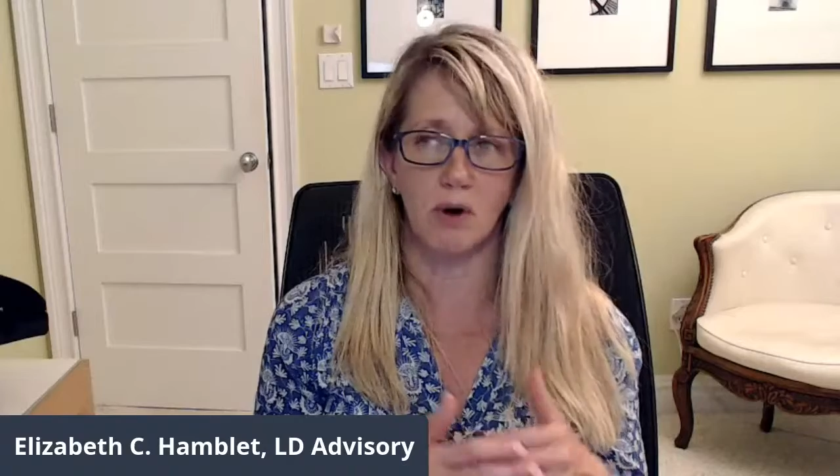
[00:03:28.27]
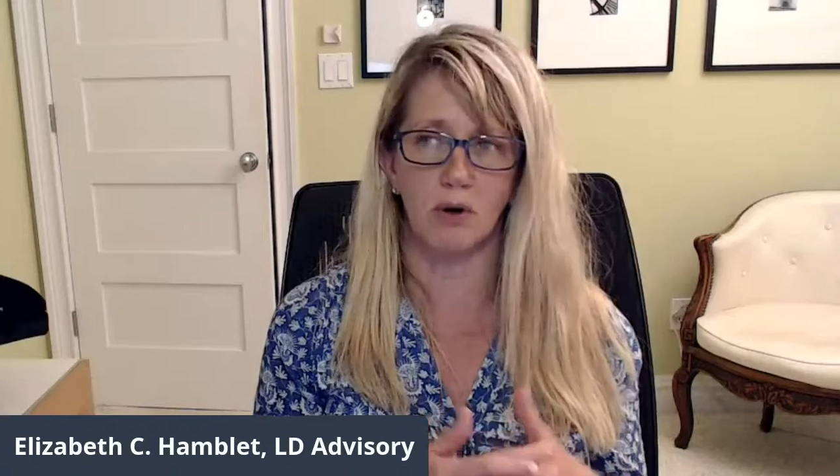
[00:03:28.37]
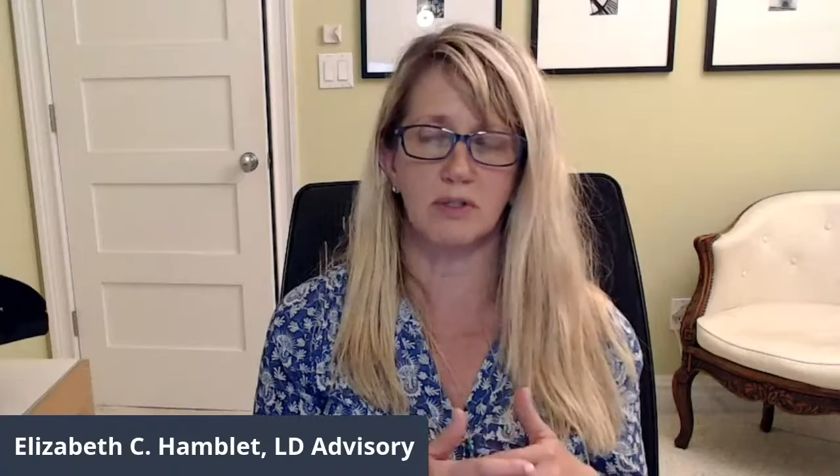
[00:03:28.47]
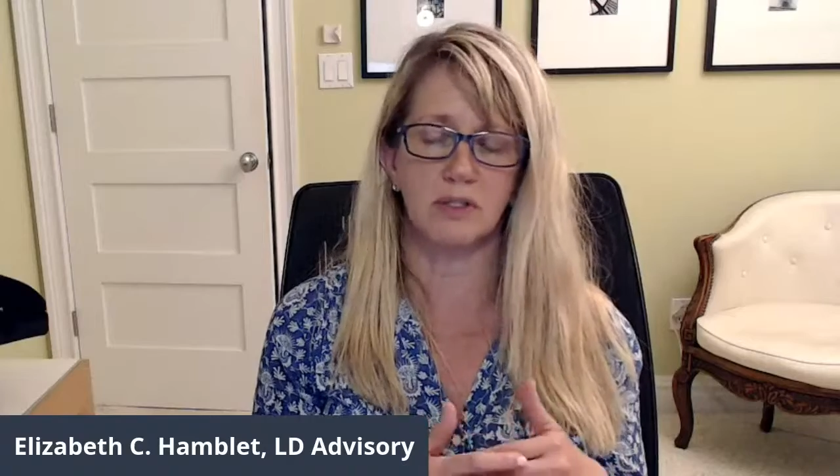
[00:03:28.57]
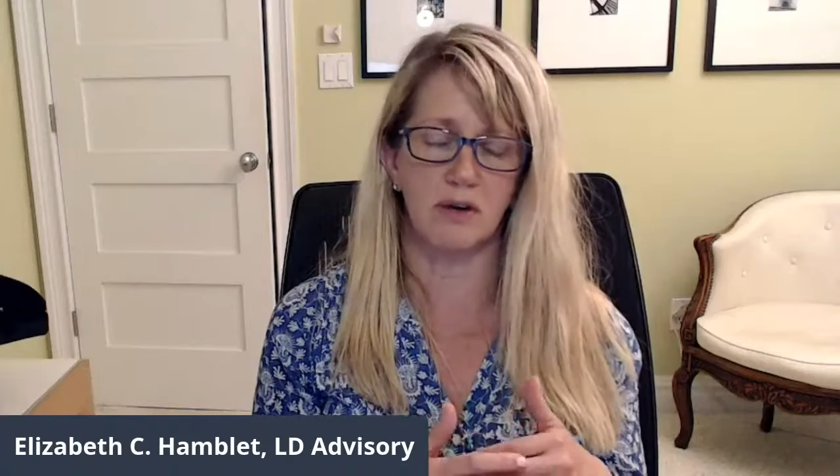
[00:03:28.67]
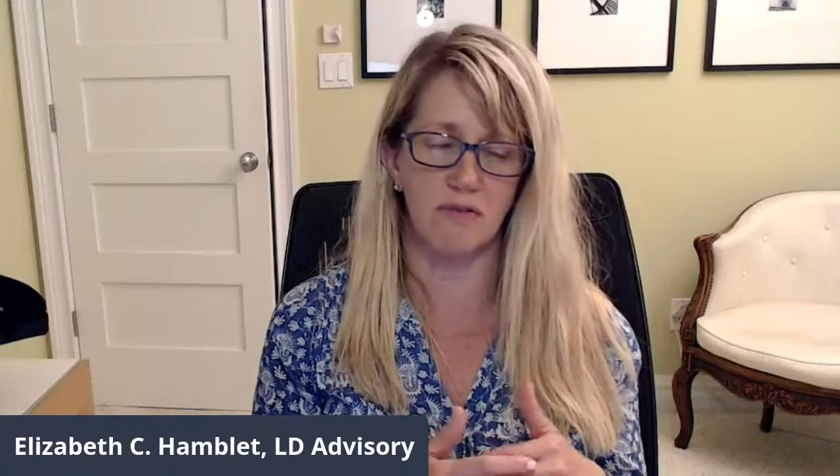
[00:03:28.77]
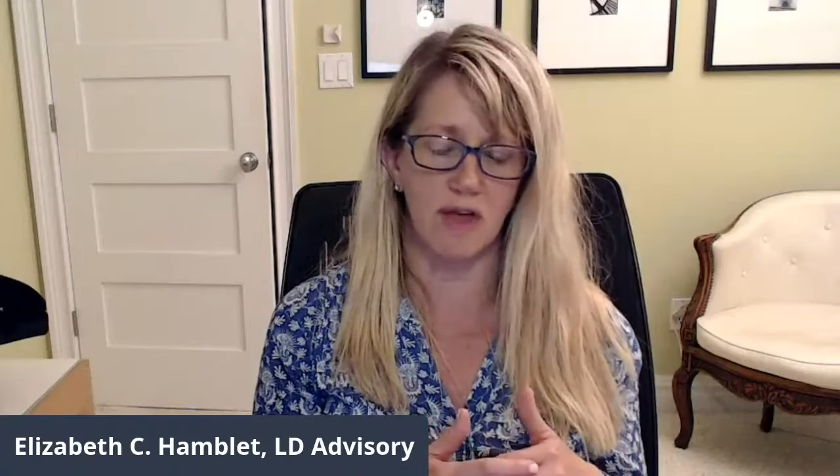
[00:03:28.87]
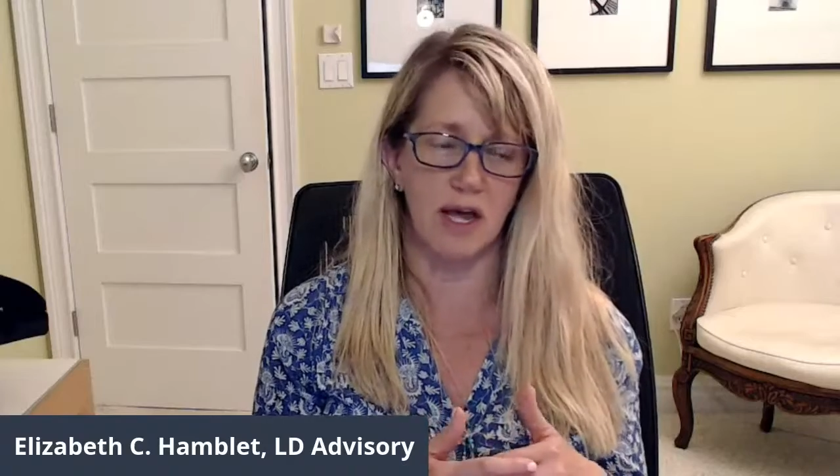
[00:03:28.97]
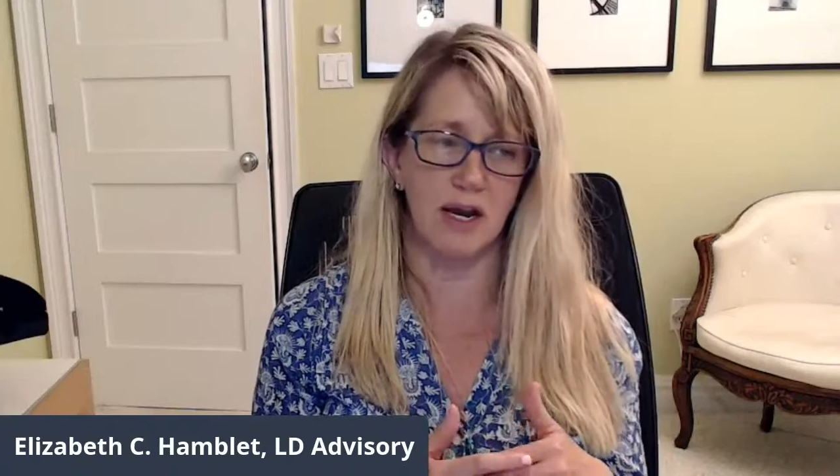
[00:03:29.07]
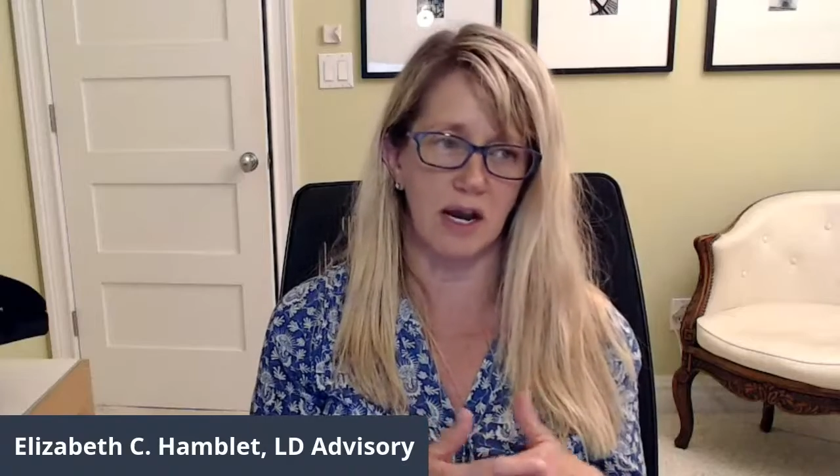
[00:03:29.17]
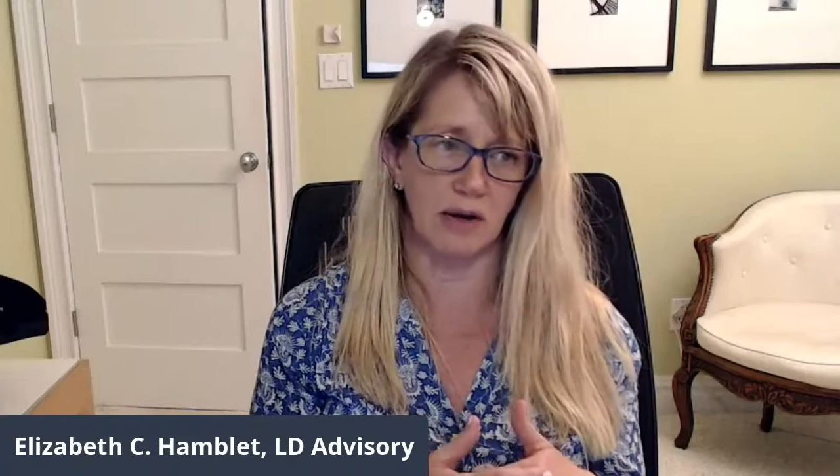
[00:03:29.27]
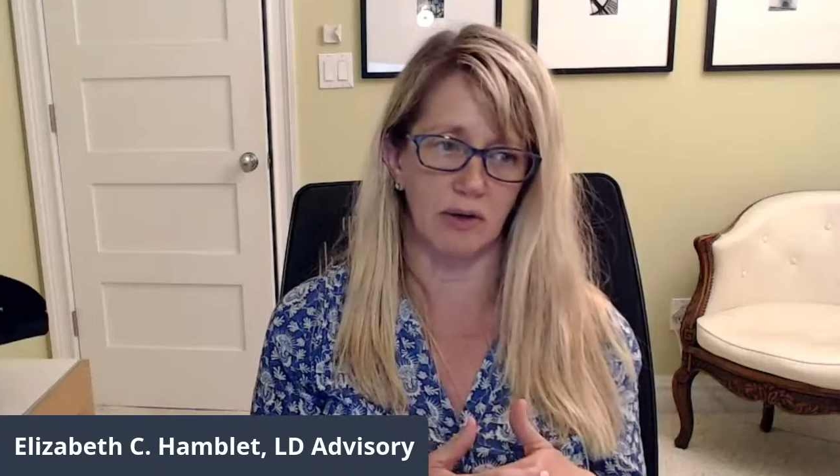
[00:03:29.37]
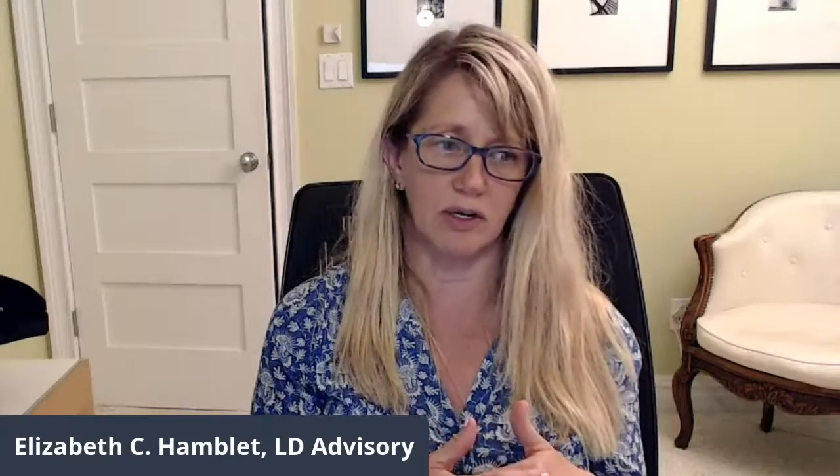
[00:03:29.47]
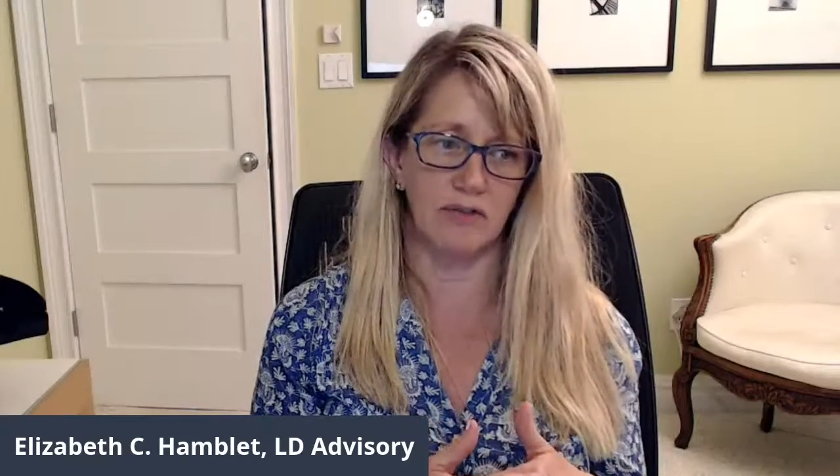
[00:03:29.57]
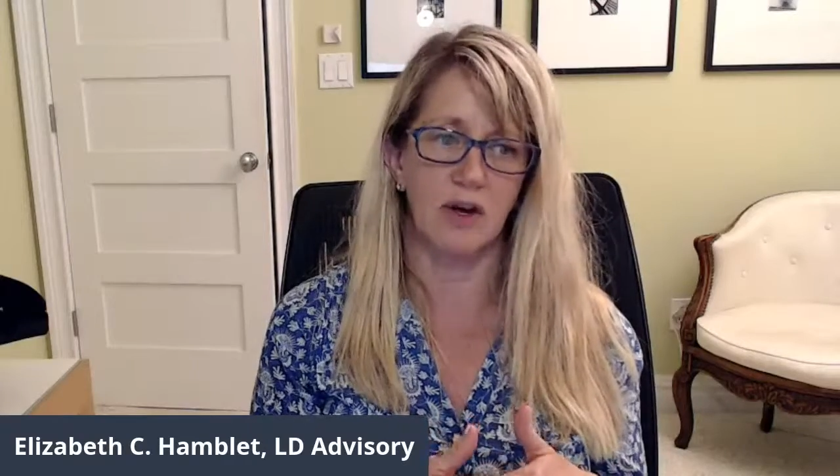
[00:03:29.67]
parts of that
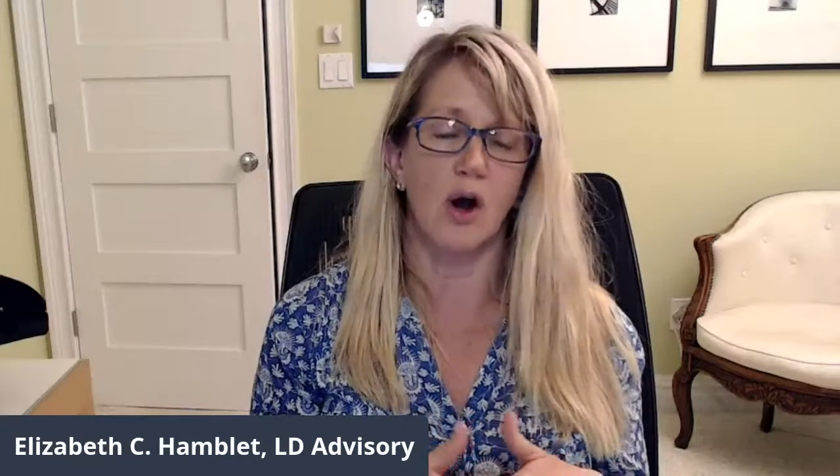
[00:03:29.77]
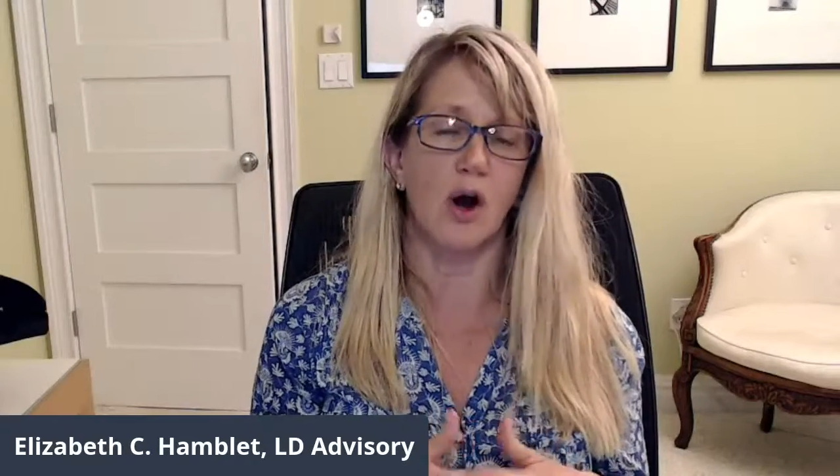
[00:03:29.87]
narrative